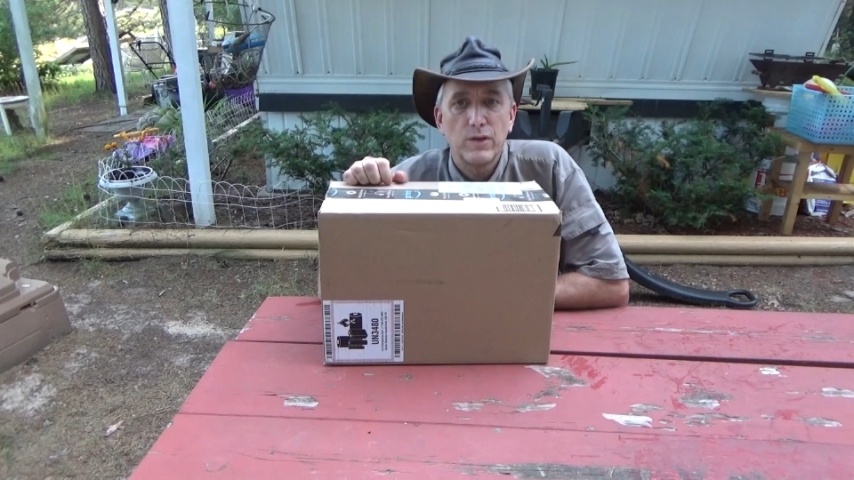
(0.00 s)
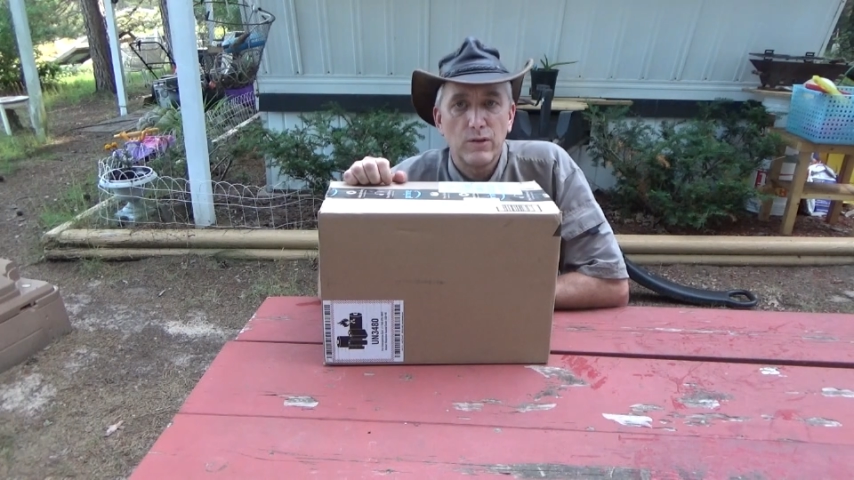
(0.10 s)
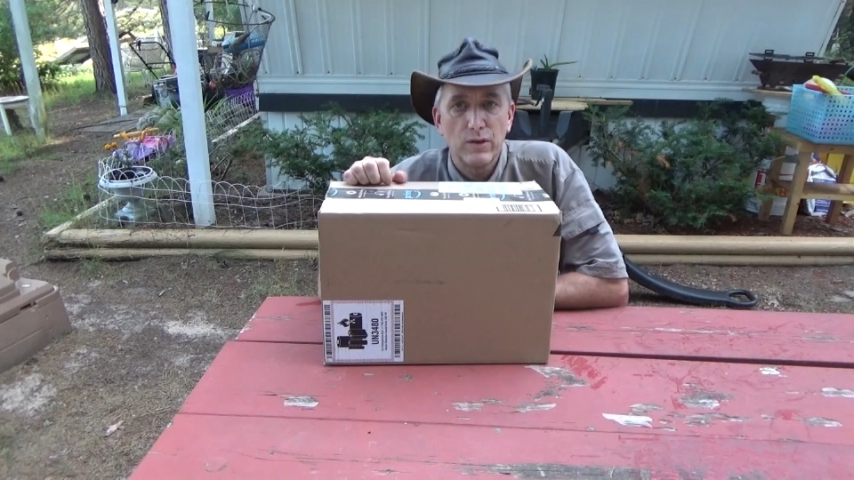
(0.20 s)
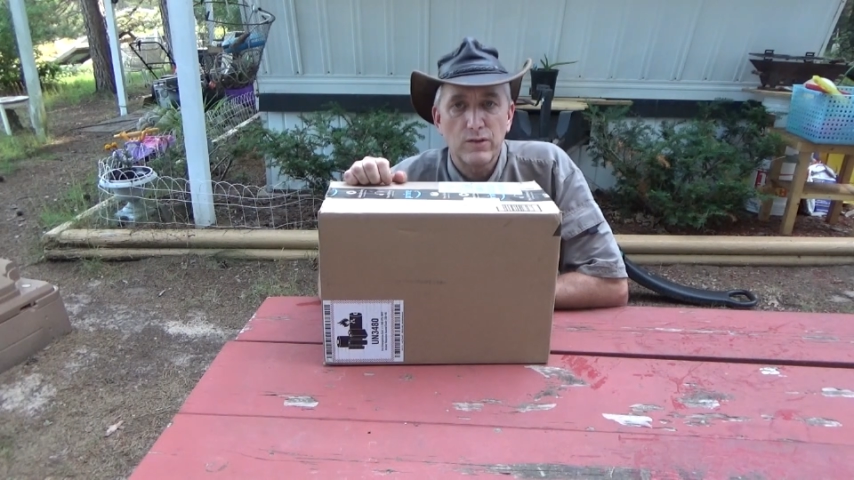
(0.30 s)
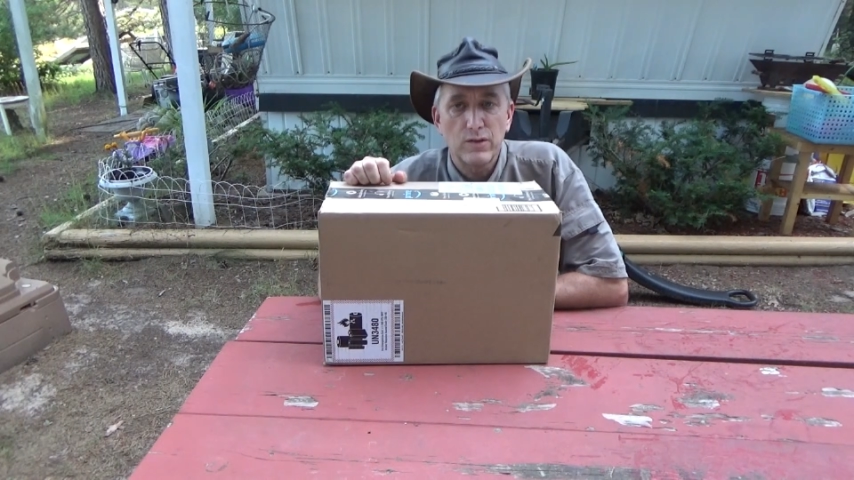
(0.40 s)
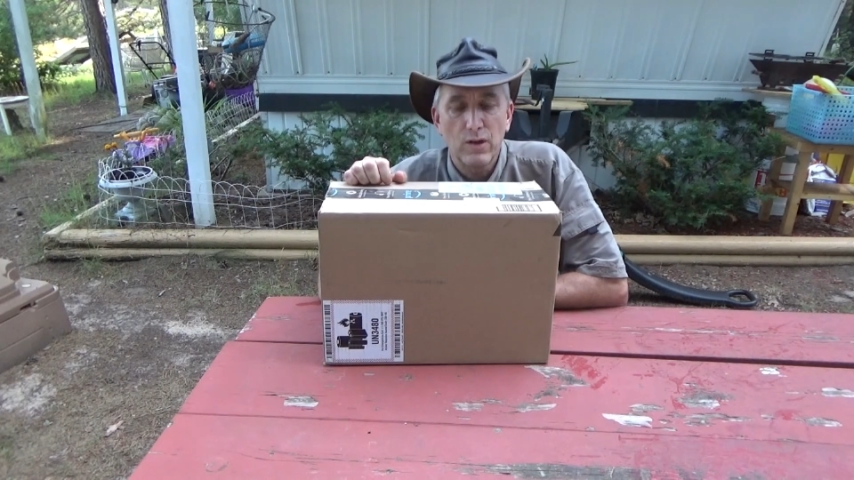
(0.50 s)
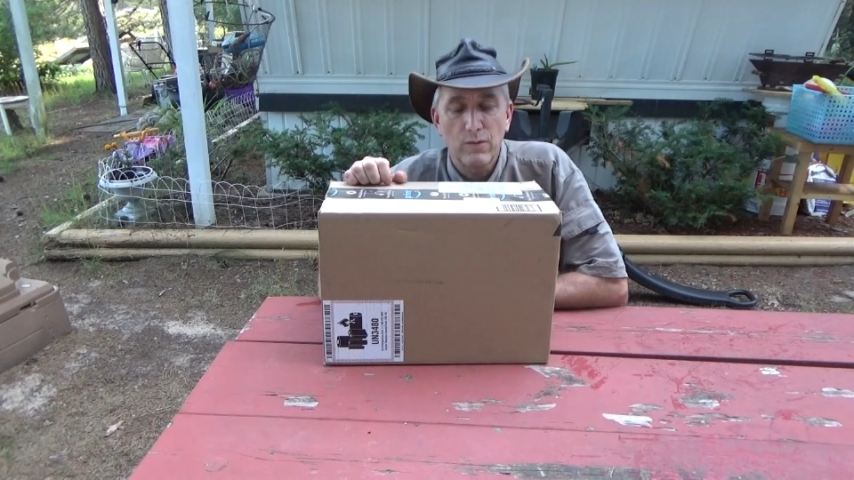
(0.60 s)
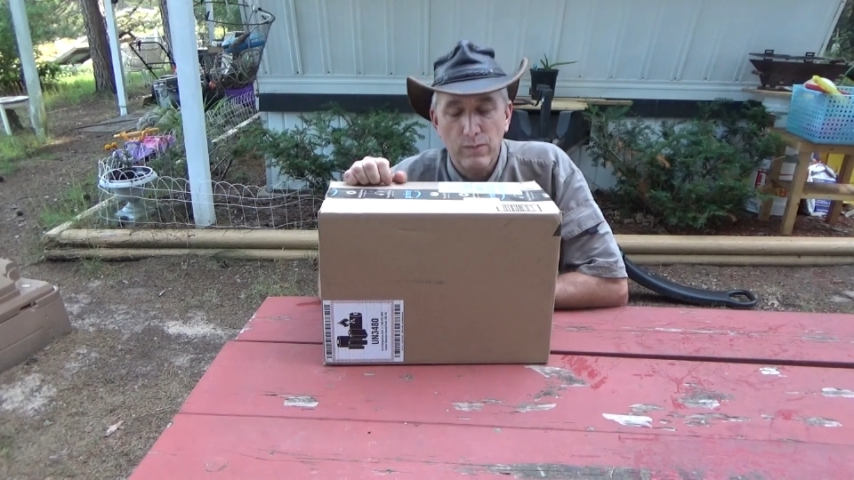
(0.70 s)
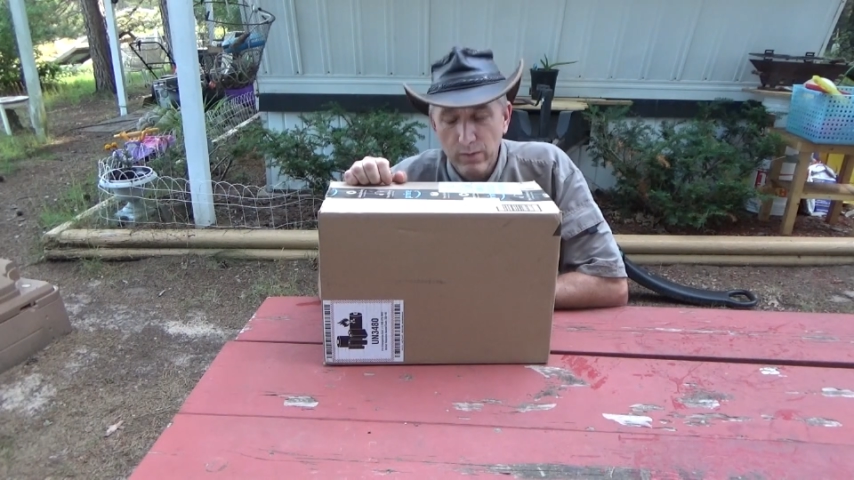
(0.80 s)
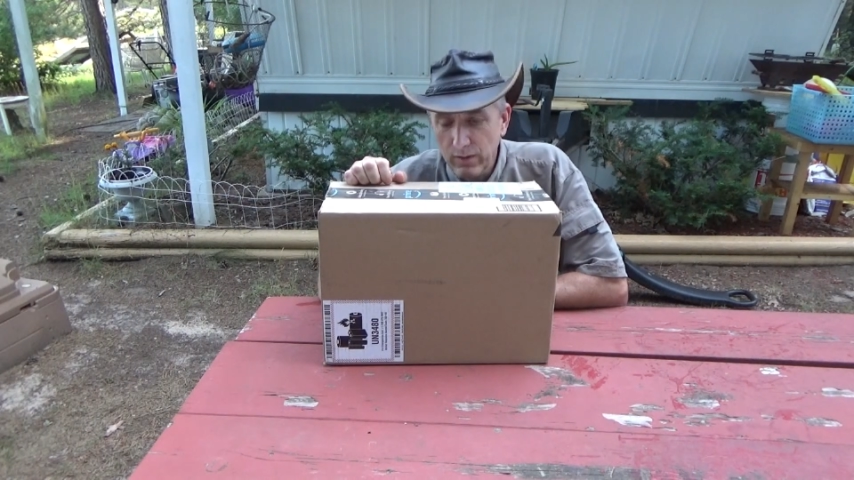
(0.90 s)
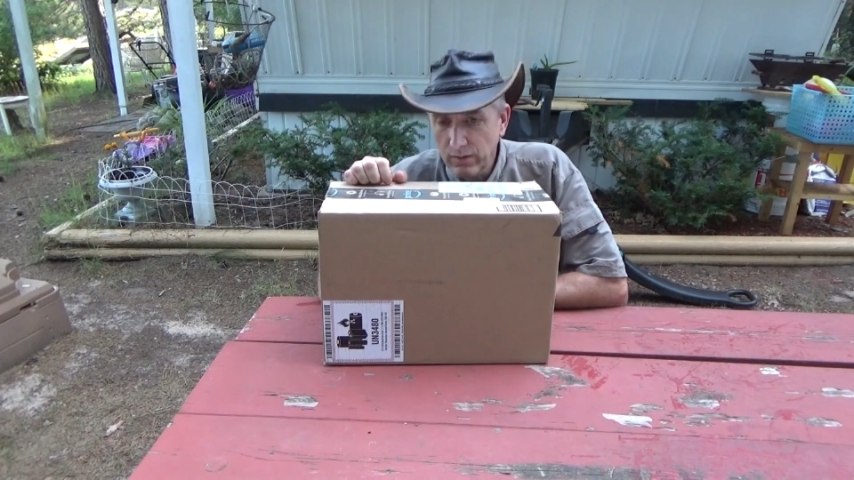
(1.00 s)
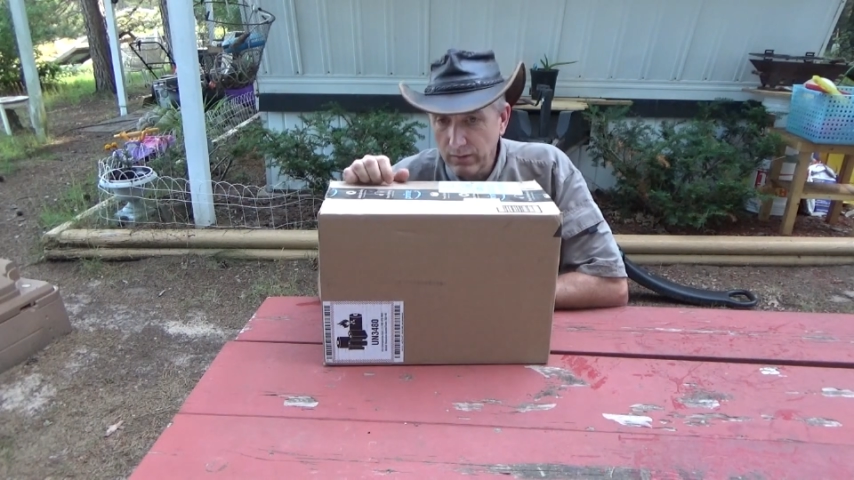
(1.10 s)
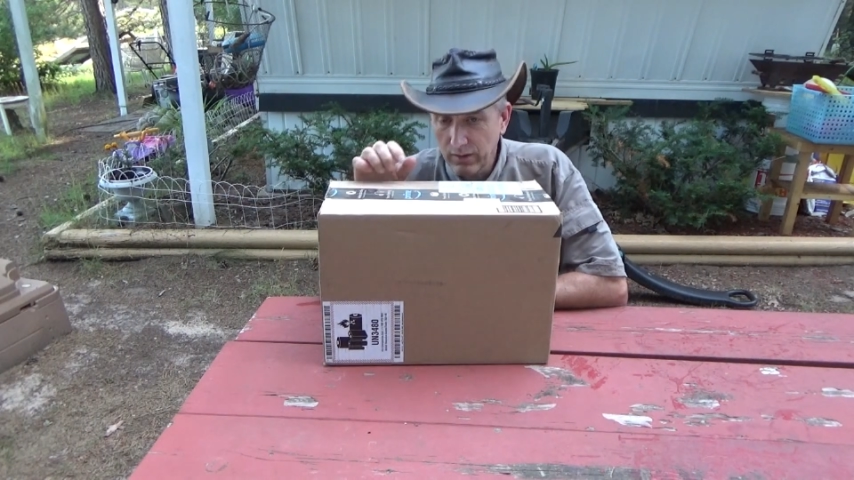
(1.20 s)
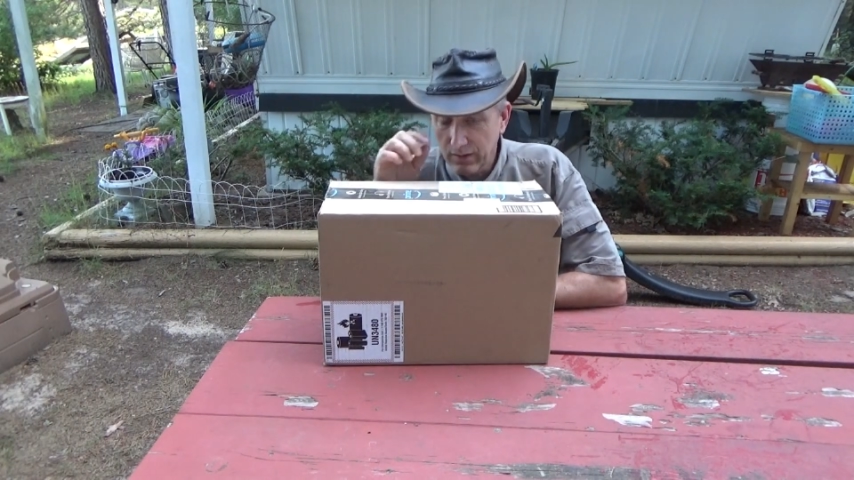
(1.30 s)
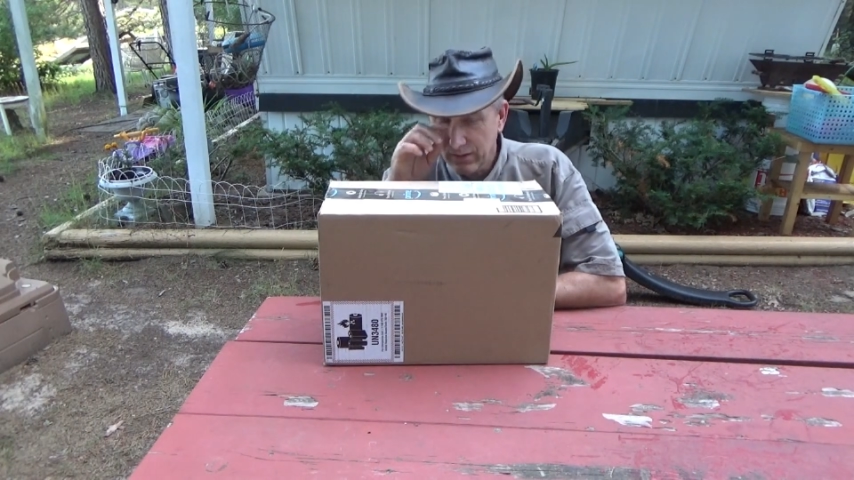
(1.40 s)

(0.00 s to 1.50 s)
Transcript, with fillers: the Do-It-Yourself World.